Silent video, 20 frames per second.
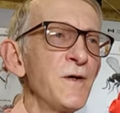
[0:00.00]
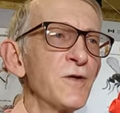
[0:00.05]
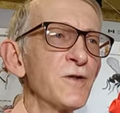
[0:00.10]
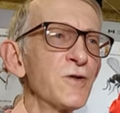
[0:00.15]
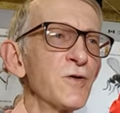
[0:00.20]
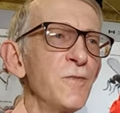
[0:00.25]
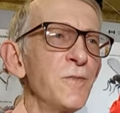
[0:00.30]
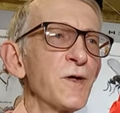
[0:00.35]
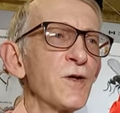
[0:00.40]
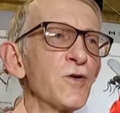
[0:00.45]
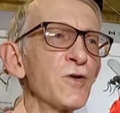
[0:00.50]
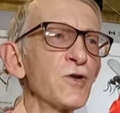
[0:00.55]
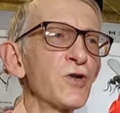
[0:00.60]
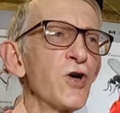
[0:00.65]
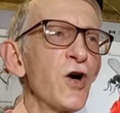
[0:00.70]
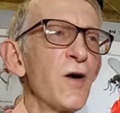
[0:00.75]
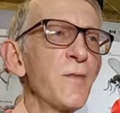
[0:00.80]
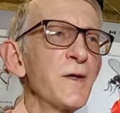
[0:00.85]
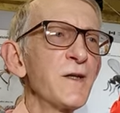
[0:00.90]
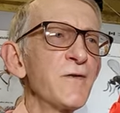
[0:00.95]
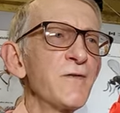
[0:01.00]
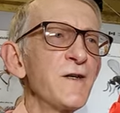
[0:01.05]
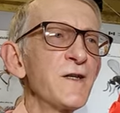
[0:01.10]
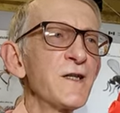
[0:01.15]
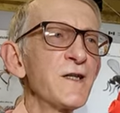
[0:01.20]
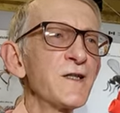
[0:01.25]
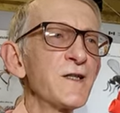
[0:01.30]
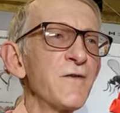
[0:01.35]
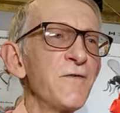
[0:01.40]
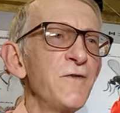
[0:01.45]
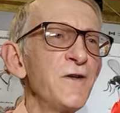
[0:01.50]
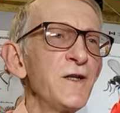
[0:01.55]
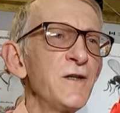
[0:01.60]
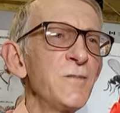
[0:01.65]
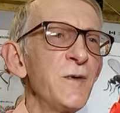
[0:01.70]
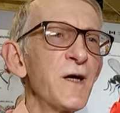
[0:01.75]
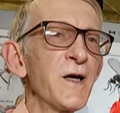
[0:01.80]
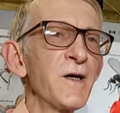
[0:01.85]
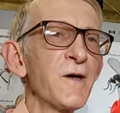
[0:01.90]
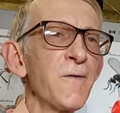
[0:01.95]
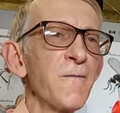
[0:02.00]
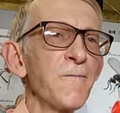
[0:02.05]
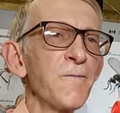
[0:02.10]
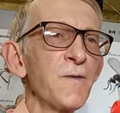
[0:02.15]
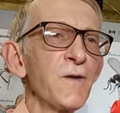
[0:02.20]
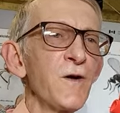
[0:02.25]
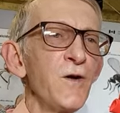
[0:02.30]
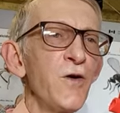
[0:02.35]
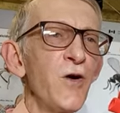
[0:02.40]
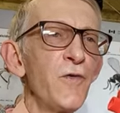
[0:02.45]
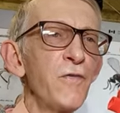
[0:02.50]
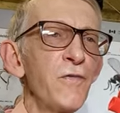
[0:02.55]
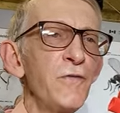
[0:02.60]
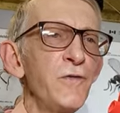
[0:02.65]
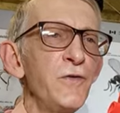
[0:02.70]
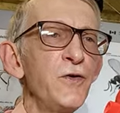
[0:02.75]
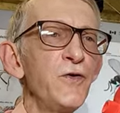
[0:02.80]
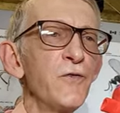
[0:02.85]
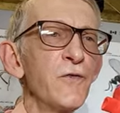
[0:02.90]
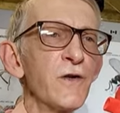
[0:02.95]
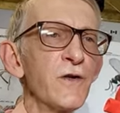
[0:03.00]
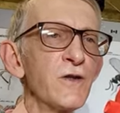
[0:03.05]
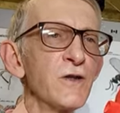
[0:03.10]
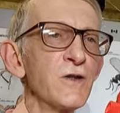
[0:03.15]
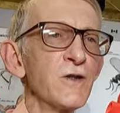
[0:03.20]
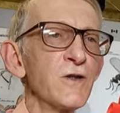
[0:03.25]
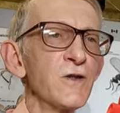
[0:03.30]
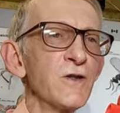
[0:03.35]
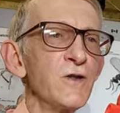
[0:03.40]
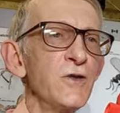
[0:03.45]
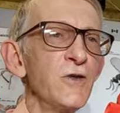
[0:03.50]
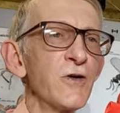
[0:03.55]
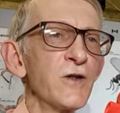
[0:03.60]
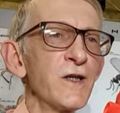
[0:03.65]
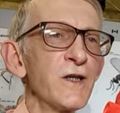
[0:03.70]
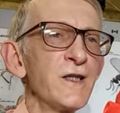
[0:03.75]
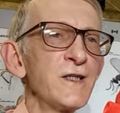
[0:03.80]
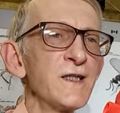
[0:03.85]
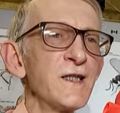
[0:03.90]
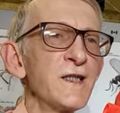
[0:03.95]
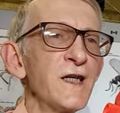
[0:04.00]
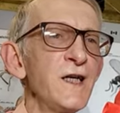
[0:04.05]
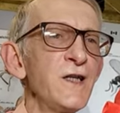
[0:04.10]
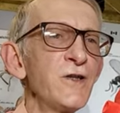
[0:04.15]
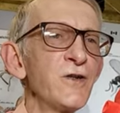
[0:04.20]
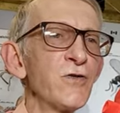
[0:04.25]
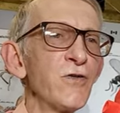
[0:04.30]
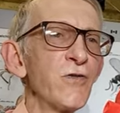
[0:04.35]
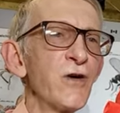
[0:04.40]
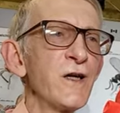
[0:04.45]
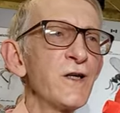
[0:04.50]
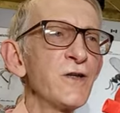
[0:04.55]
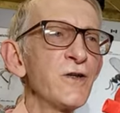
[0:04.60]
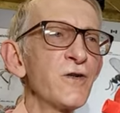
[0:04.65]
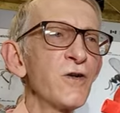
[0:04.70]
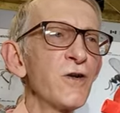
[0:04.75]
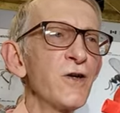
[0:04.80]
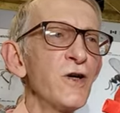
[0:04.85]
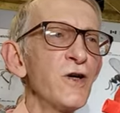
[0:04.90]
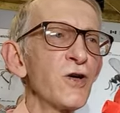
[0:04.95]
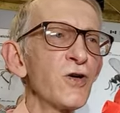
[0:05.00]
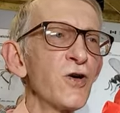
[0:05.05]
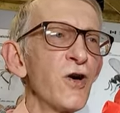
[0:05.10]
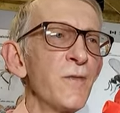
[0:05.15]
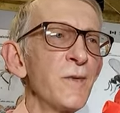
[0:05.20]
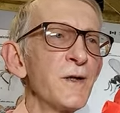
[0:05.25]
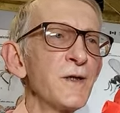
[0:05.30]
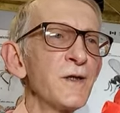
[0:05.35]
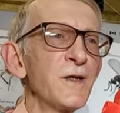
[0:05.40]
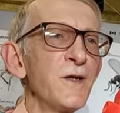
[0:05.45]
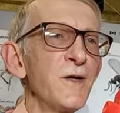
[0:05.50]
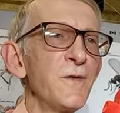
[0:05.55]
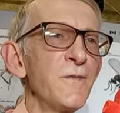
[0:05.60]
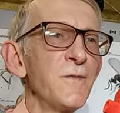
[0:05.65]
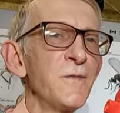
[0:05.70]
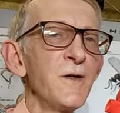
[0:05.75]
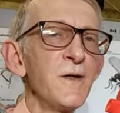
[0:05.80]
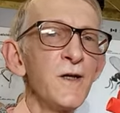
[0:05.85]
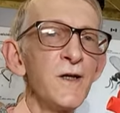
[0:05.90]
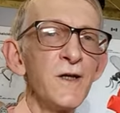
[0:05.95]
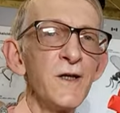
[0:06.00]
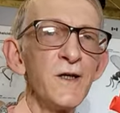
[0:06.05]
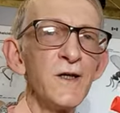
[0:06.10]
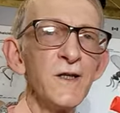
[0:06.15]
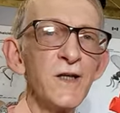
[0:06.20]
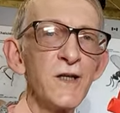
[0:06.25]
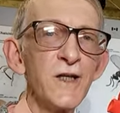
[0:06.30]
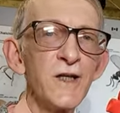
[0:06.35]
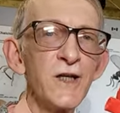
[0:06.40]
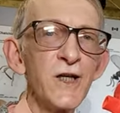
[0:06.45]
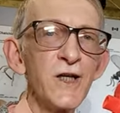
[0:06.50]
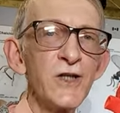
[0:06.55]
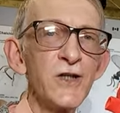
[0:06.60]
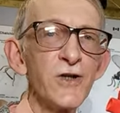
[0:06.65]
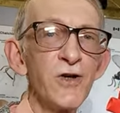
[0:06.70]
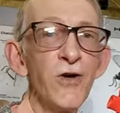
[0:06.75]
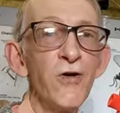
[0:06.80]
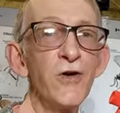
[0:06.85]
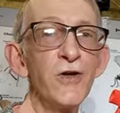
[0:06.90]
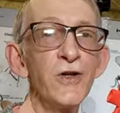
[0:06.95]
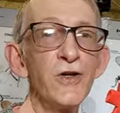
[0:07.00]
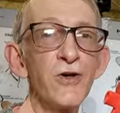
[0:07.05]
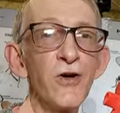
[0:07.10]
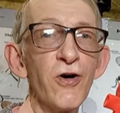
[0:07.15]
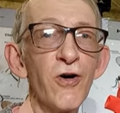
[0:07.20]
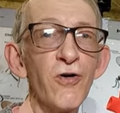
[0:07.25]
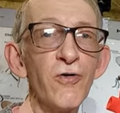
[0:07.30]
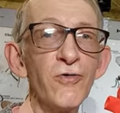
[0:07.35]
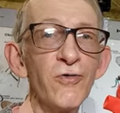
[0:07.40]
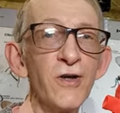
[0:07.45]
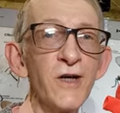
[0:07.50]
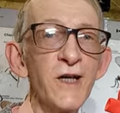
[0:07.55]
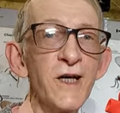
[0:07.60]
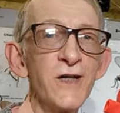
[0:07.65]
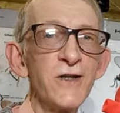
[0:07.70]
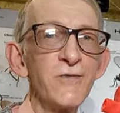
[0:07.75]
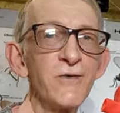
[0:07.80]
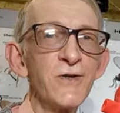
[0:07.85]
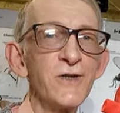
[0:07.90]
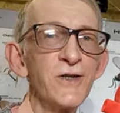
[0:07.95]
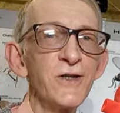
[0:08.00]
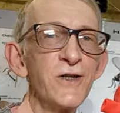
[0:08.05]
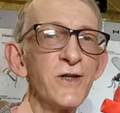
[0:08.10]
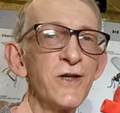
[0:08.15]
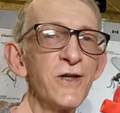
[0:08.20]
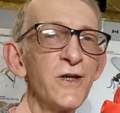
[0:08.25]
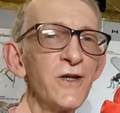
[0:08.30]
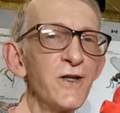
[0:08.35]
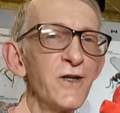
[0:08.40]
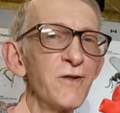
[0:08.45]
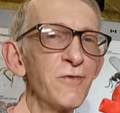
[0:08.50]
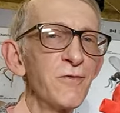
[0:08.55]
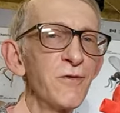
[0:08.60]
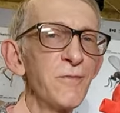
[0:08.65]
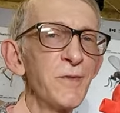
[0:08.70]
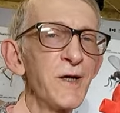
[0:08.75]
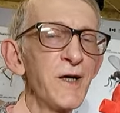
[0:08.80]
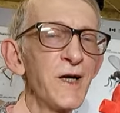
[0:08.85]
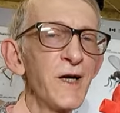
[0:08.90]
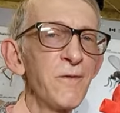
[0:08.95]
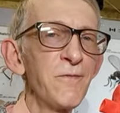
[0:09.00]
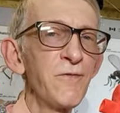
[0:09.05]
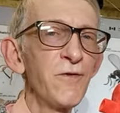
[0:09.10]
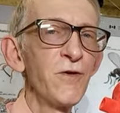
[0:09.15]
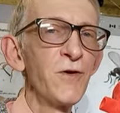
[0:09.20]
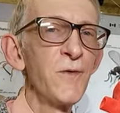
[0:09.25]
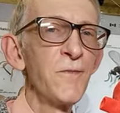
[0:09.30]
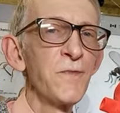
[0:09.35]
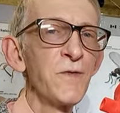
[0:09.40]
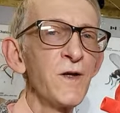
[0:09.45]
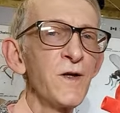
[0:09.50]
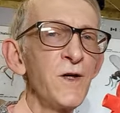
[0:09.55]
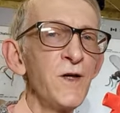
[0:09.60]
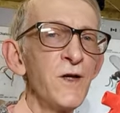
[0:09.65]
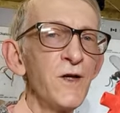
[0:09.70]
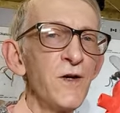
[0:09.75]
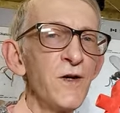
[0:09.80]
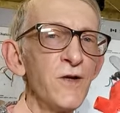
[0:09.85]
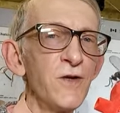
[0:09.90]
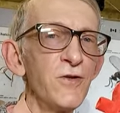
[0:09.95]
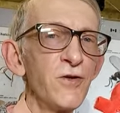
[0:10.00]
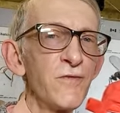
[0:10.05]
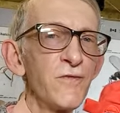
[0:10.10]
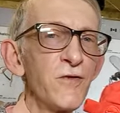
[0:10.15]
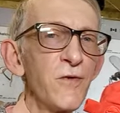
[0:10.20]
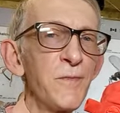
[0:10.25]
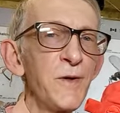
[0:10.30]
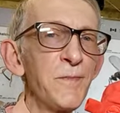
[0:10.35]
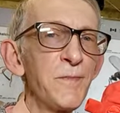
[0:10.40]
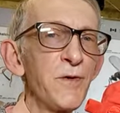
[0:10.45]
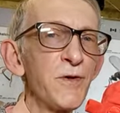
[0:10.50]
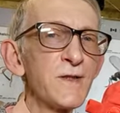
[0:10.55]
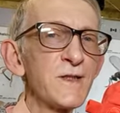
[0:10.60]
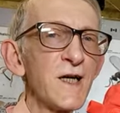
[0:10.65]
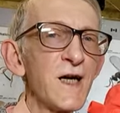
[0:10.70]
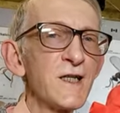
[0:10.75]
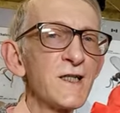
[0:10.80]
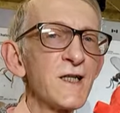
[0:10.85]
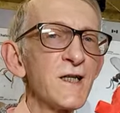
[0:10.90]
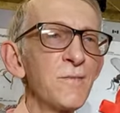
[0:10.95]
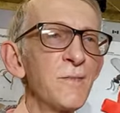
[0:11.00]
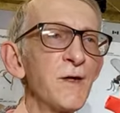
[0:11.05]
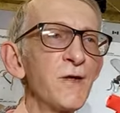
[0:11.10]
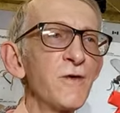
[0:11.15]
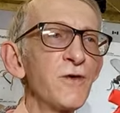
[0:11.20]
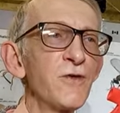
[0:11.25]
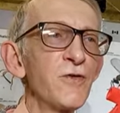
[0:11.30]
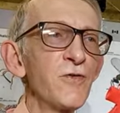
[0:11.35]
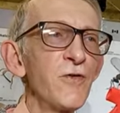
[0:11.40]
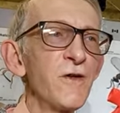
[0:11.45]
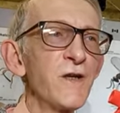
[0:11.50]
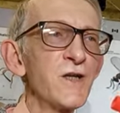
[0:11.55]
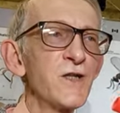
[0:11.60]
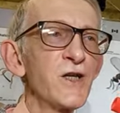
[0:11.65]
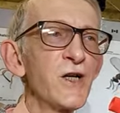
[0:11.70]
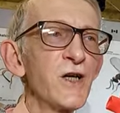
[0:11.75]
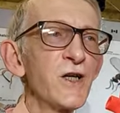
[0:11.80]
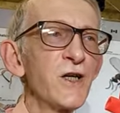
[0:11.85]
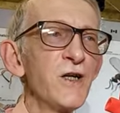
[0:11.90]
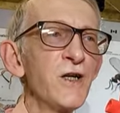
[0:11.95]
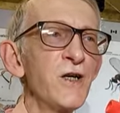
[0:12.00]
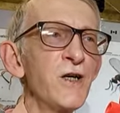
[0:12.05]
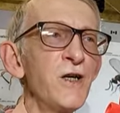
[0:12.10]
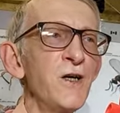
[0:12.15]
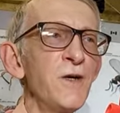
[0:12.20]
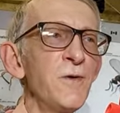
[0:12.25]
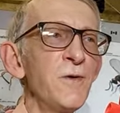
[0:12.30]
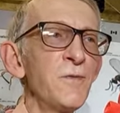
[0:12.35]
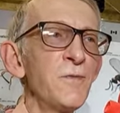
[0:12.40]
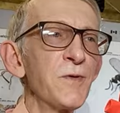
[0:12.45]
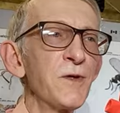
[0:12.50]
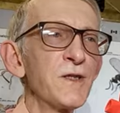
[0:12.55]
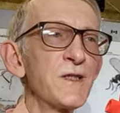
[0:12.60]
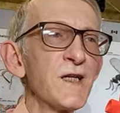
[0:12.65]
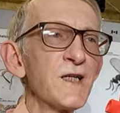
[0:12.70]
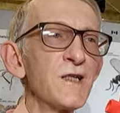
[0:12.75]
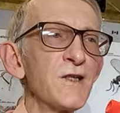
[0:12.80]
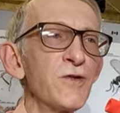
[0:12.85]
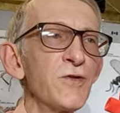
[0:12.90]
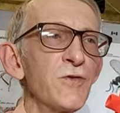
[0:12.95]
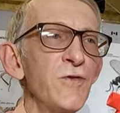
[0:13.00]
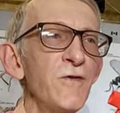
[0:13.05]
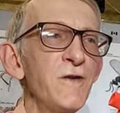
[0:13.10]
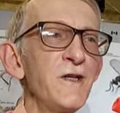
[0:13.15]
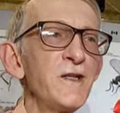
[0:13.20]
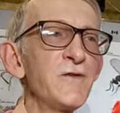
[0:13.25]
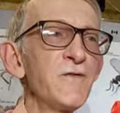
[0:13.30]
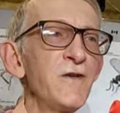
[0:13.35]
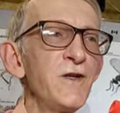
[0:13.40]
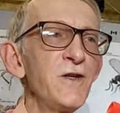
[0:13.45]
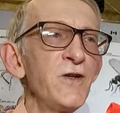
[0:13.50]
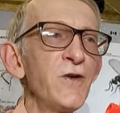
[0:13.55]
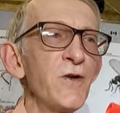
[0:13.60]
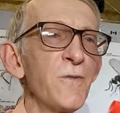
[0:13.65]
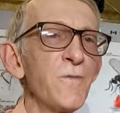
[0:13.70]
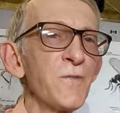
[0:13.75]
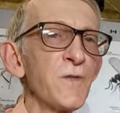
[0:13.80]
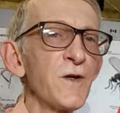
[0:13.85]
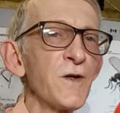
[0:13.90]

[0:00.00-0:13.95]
So because comments, this is a feedback of viewers. Don't hesitate to write your comment in English or in your own language. It will be helpful. Not for me precisely, but to the channel. precisely to this video,